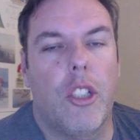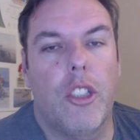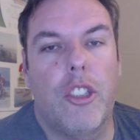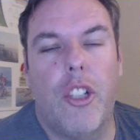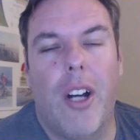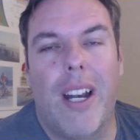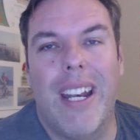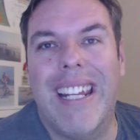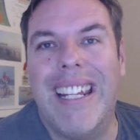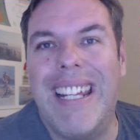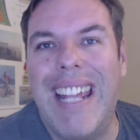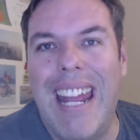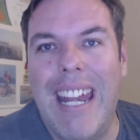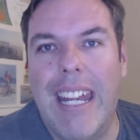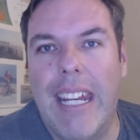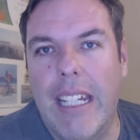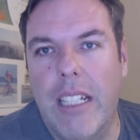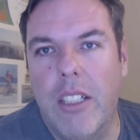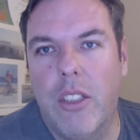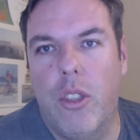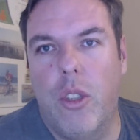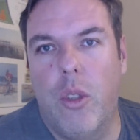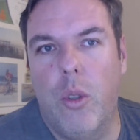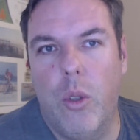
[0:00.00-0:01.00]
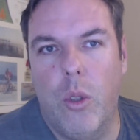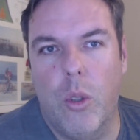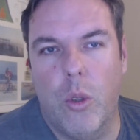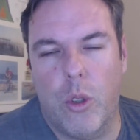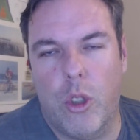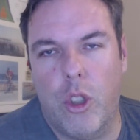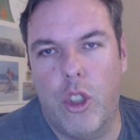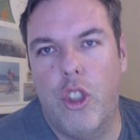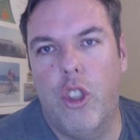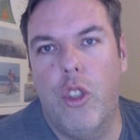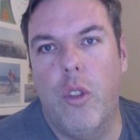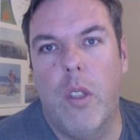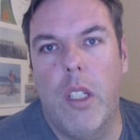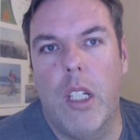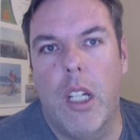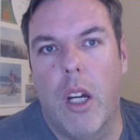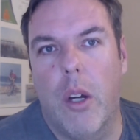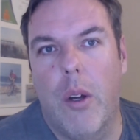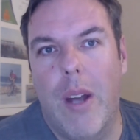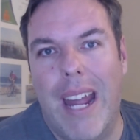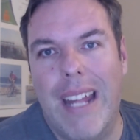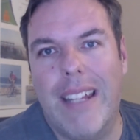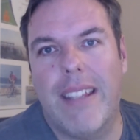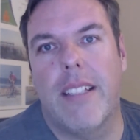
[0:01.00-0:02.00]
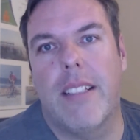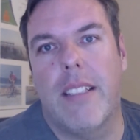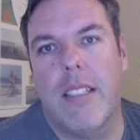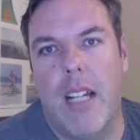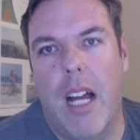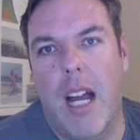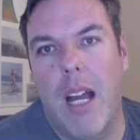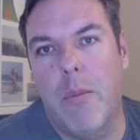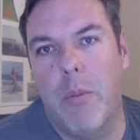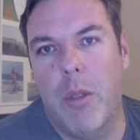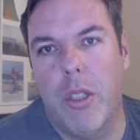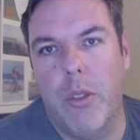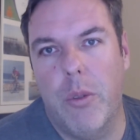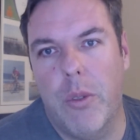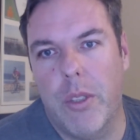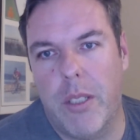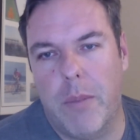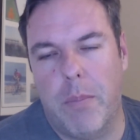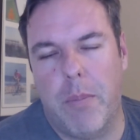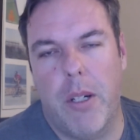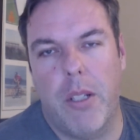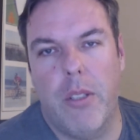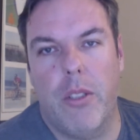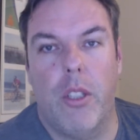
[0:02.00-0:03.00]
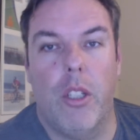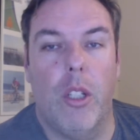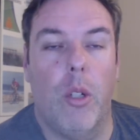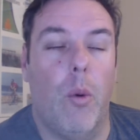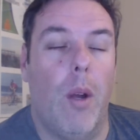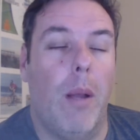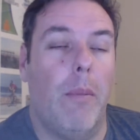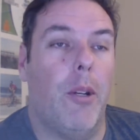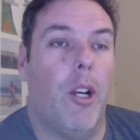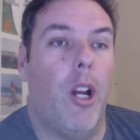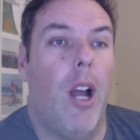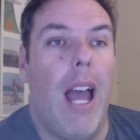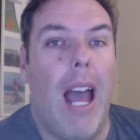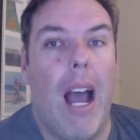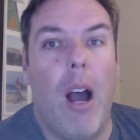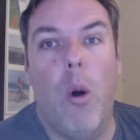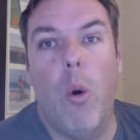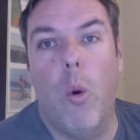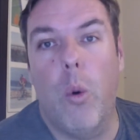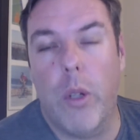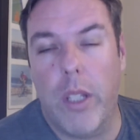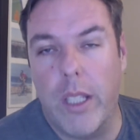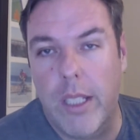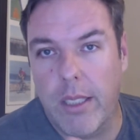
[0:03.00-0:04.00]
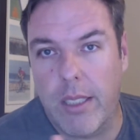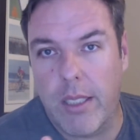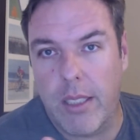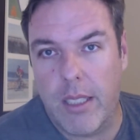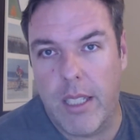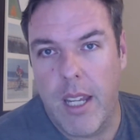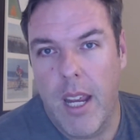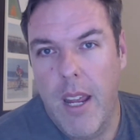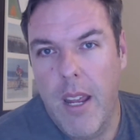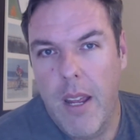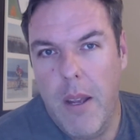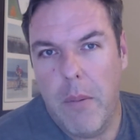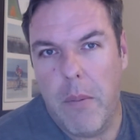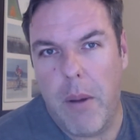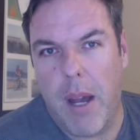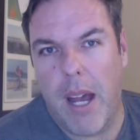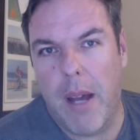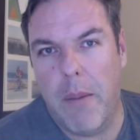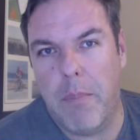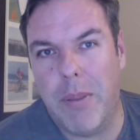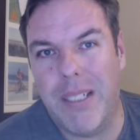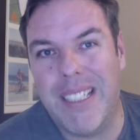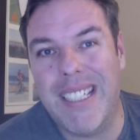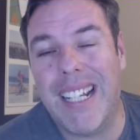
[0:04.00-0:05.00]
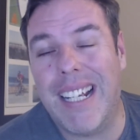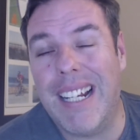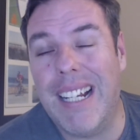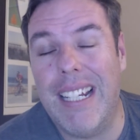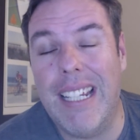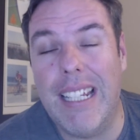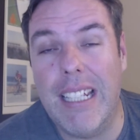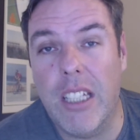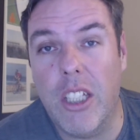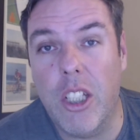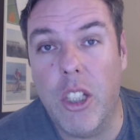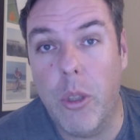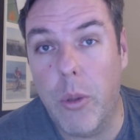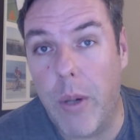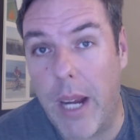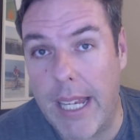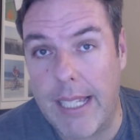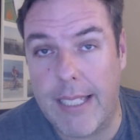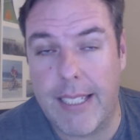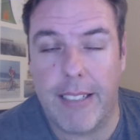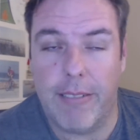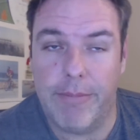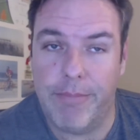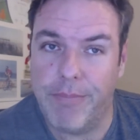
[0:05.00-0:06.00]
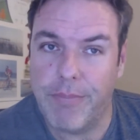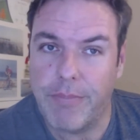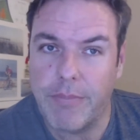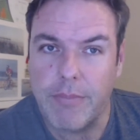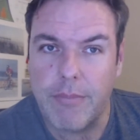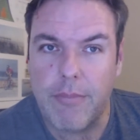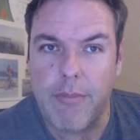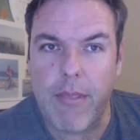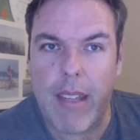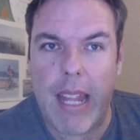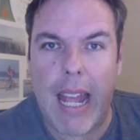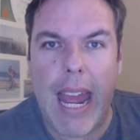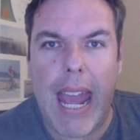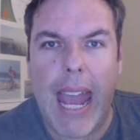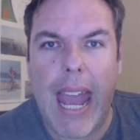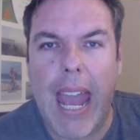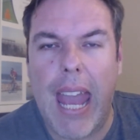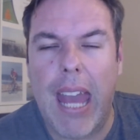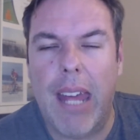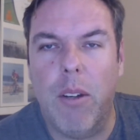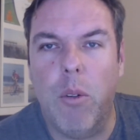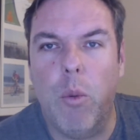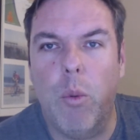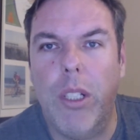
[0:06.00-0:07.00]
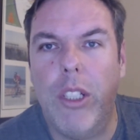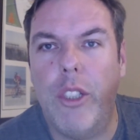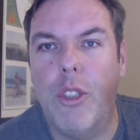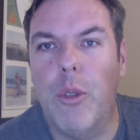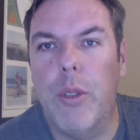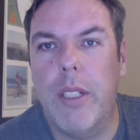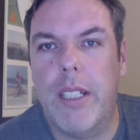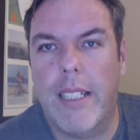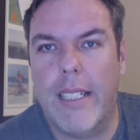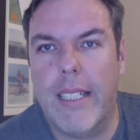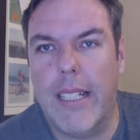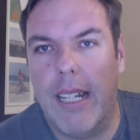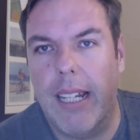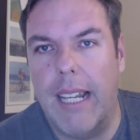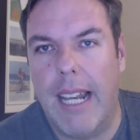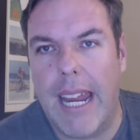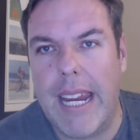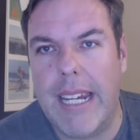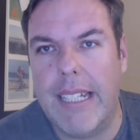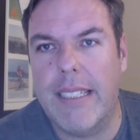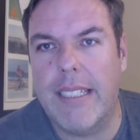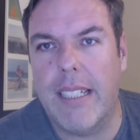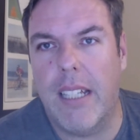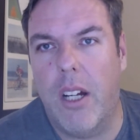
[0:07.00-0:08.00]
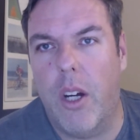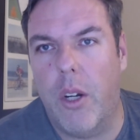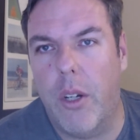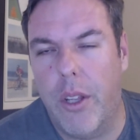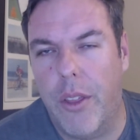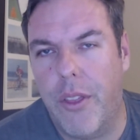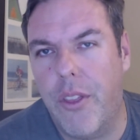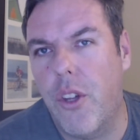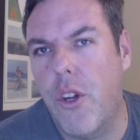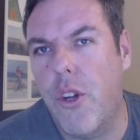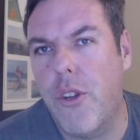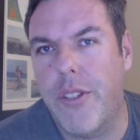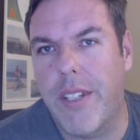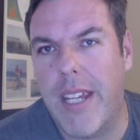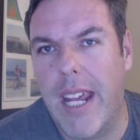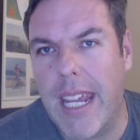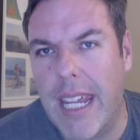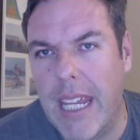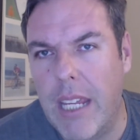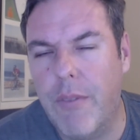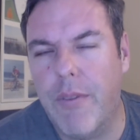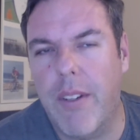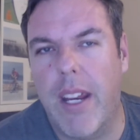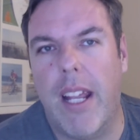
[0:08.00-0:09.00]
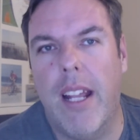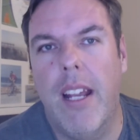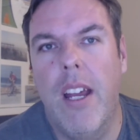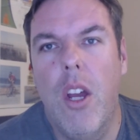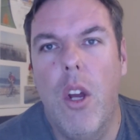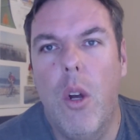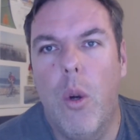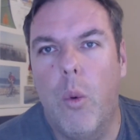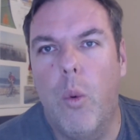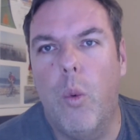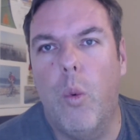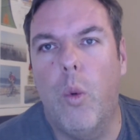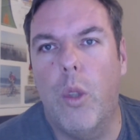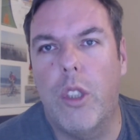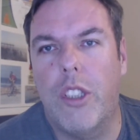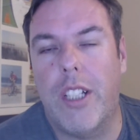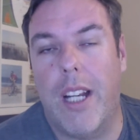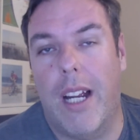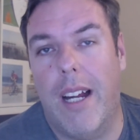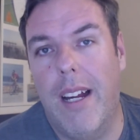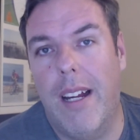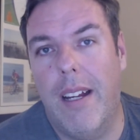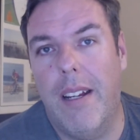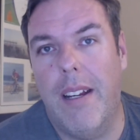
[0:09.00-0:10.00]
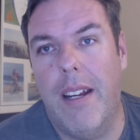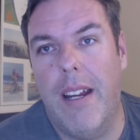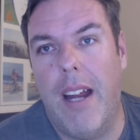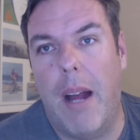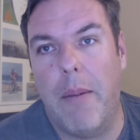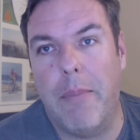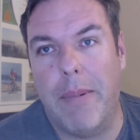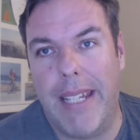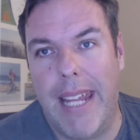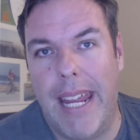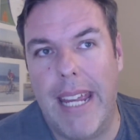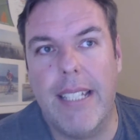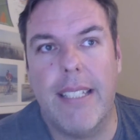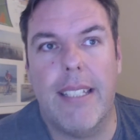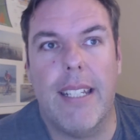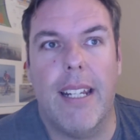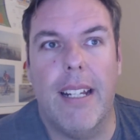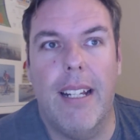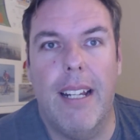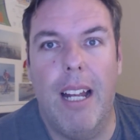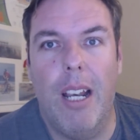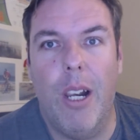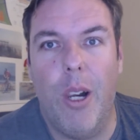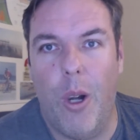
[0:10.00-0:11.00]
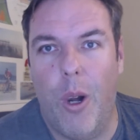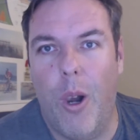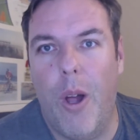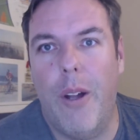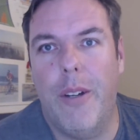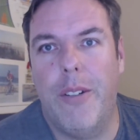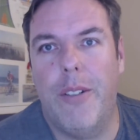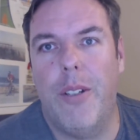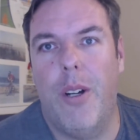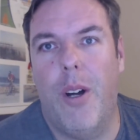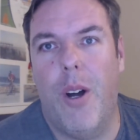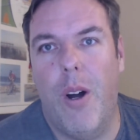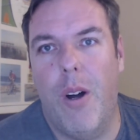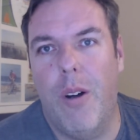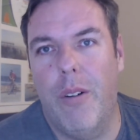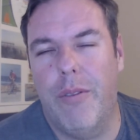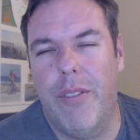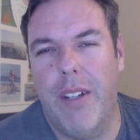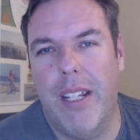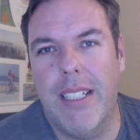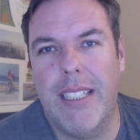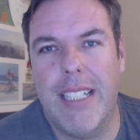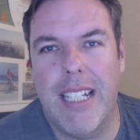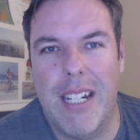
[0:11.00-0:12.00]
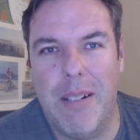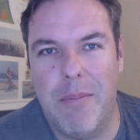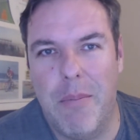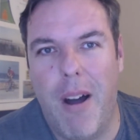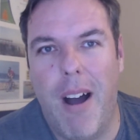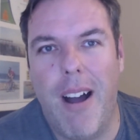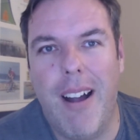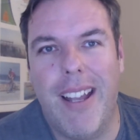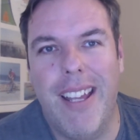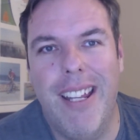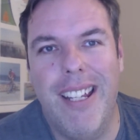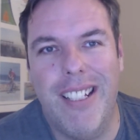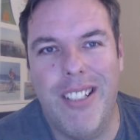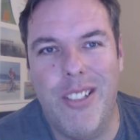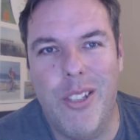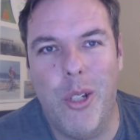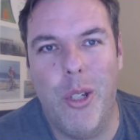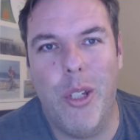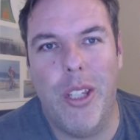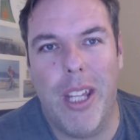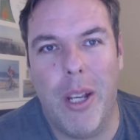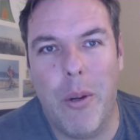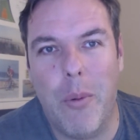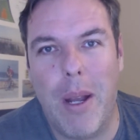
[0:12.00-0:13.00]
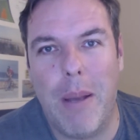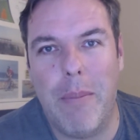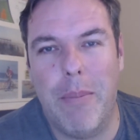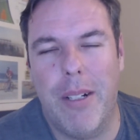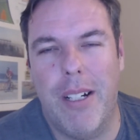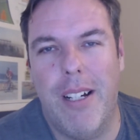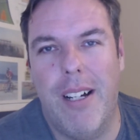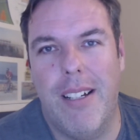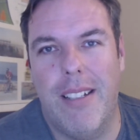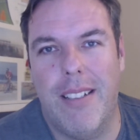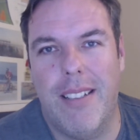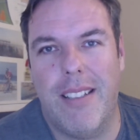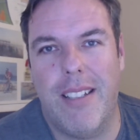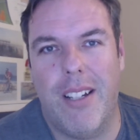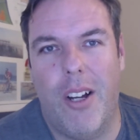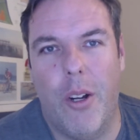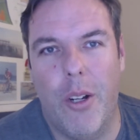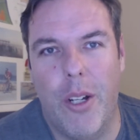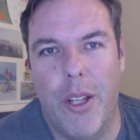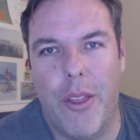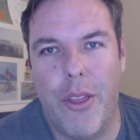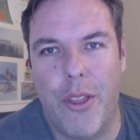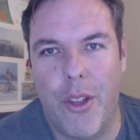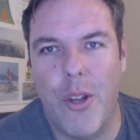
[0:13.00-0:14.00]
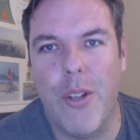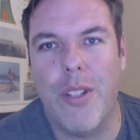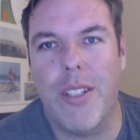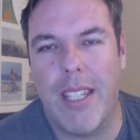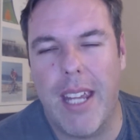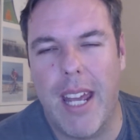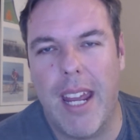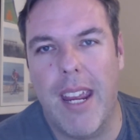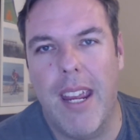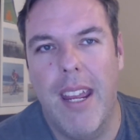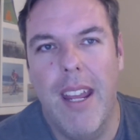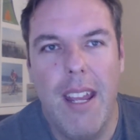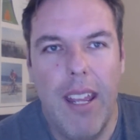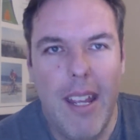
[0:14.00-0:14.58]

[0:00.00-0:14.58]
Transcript: trying to get into your studio at the time when you were supposed to do your webinar, our audiences, particularly in the US, and we do it late on a Thursday evening, which I'm guessing a lot of internet marketers do their webinars on a Thursday,